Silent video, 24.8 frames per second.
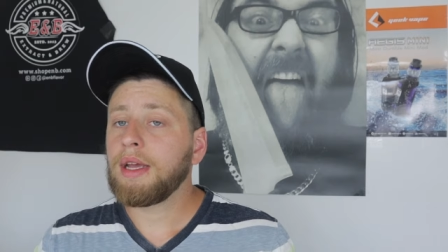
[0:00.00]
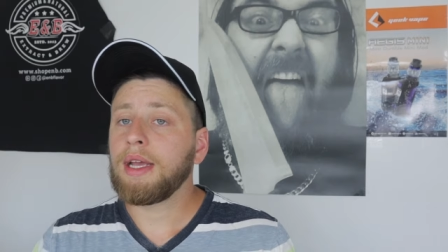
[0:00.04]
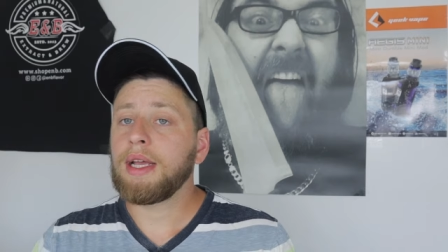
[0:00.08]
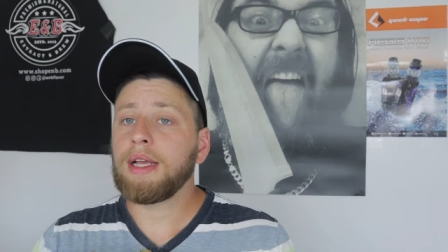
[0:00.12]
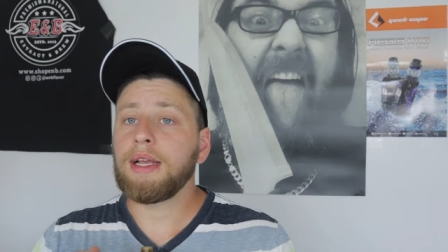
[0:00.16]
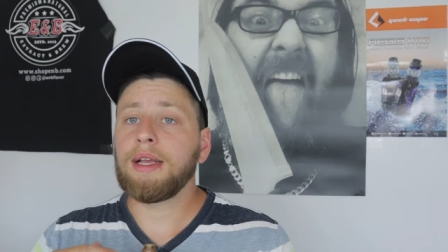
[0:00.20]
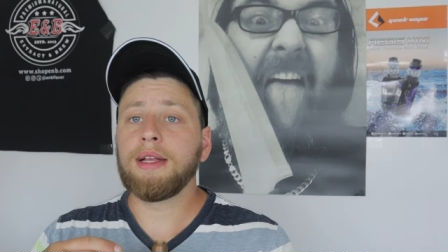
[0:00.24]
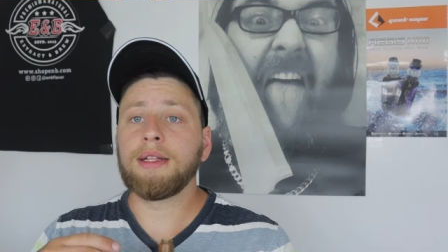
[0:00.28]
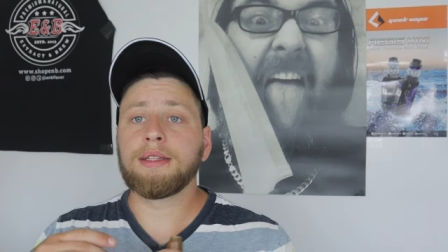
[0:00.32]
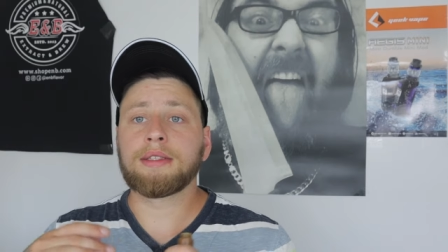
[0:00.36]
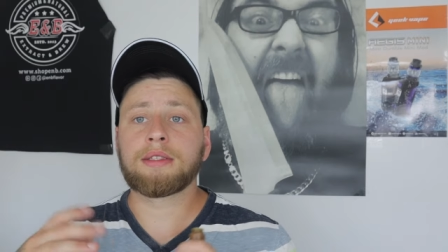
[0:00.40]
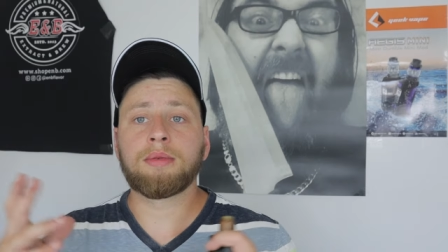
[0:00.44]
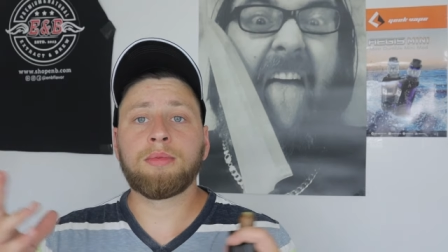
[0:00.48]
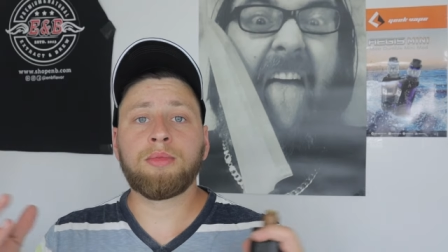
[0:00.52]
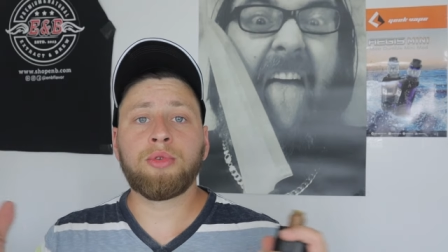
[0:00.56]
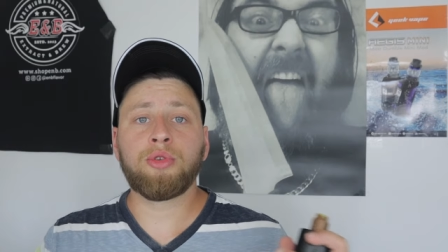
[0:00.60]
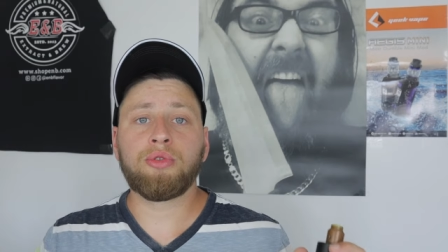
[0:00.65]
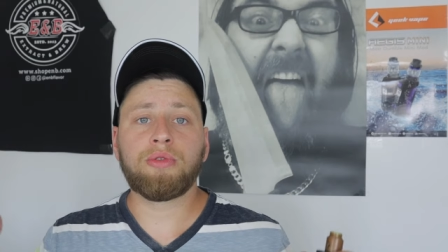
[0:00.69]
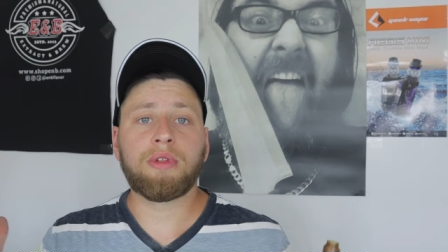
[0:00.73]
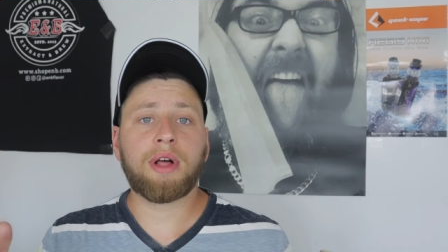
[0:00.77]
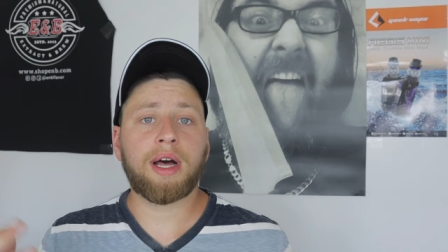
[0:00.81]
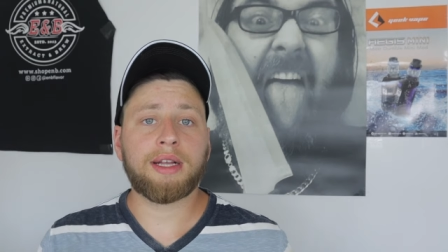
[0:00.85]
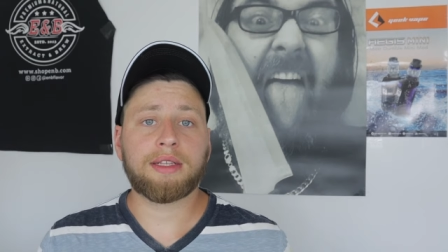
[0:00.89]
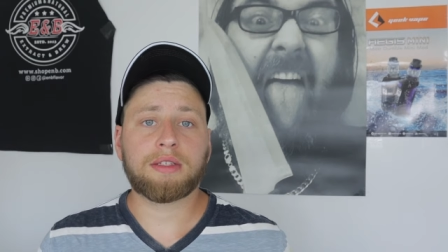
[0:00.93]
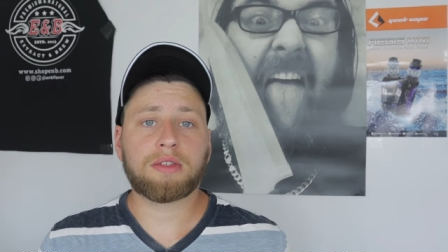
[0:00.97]
and some new
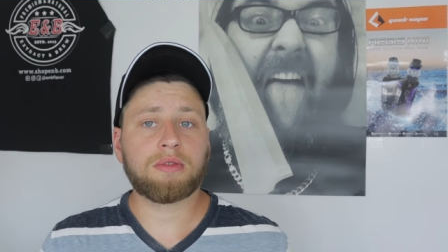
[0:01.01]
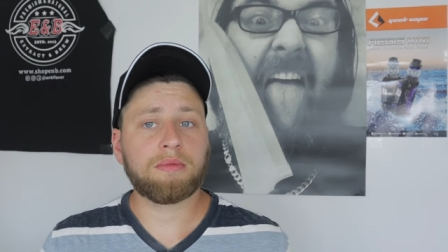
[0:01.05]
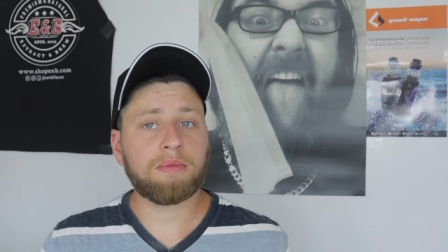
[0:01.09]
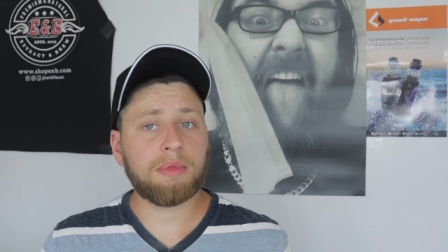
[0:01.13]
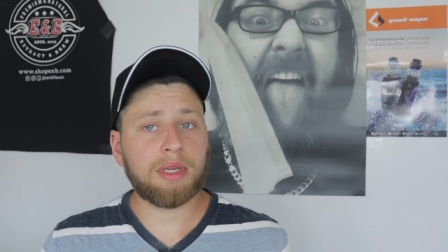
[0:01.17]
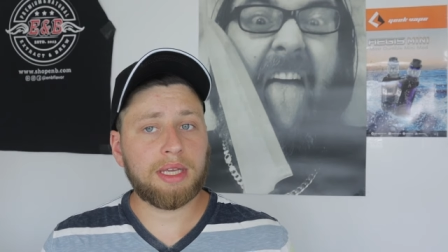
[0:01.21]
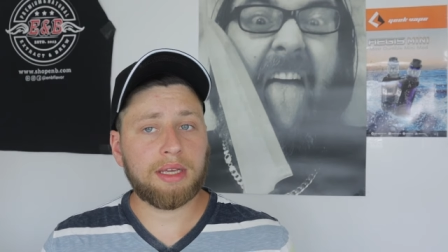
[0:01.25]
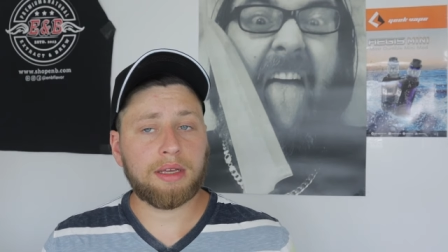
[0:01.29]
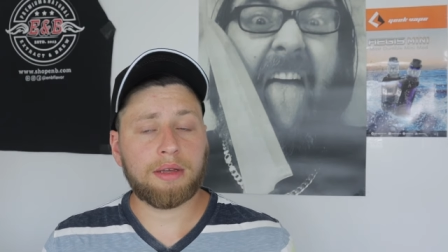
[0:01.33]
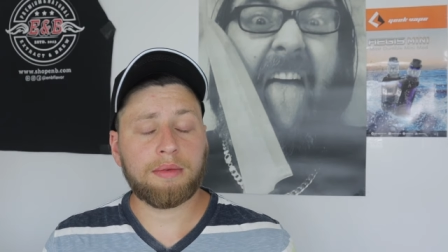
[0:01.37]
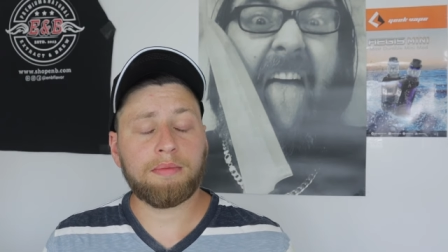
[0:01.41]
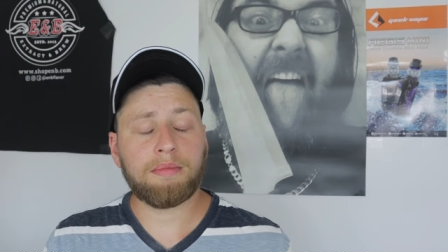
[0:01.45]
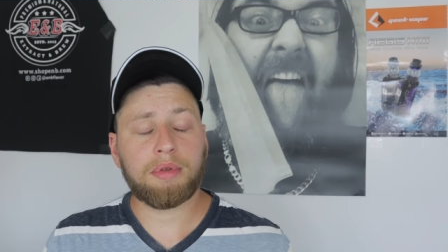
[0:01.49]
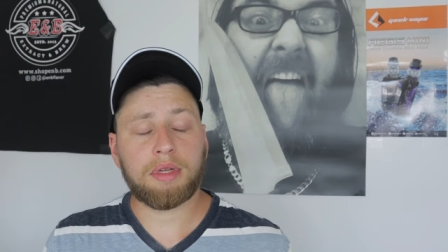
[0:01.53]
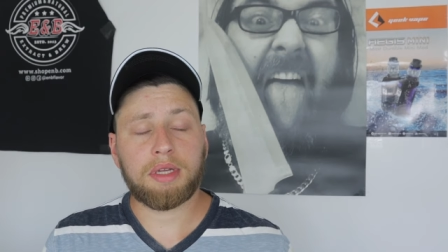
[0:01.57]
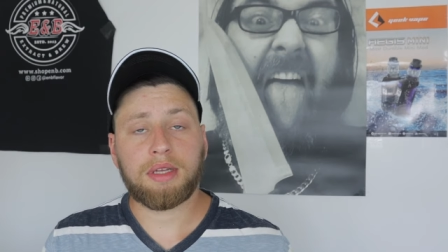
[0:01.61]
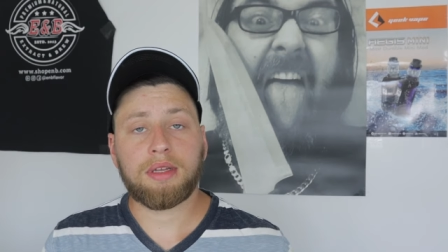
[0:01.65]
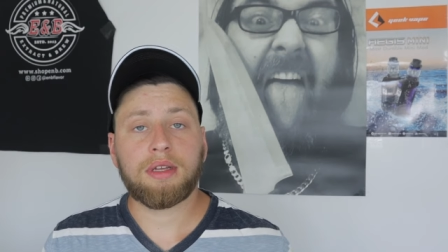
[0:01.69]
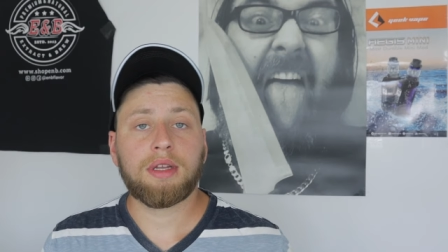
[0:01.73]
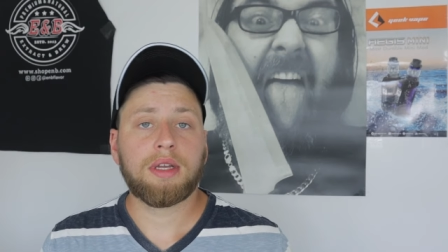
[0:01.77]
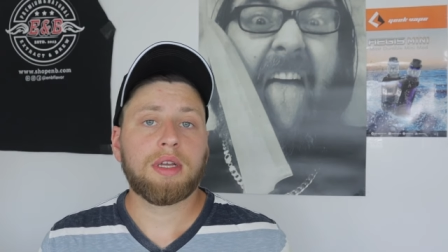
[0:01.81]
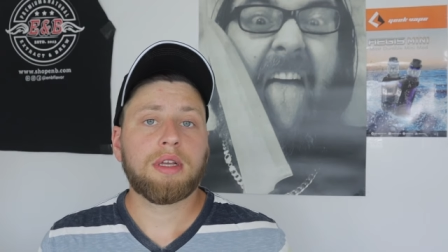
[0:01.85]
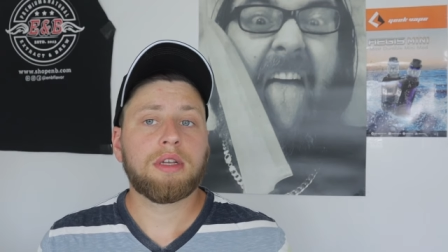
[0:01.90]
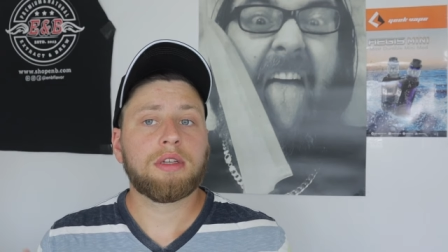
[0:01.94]
lines from EMB.